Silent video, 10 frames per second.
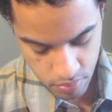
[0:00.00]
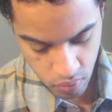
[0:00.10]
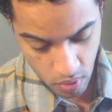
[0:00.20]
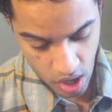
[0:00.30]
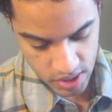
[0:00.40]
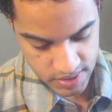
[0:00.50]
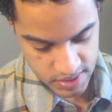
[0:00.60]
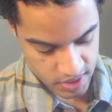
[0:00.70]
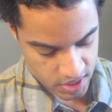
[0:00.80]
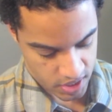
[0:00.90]

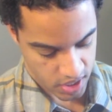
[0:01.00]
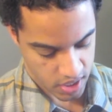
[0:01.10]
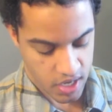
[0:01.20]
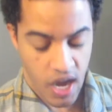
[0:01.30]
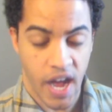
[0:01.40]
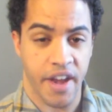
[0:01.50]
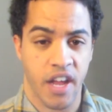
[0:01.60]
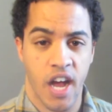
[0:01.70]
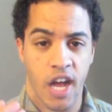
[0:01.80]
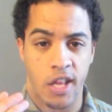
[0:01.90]
bronzy kind of
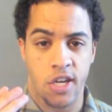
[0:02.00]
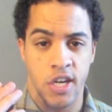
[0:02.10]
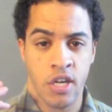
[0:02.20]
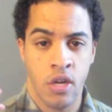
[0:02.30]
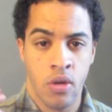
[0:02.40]
color.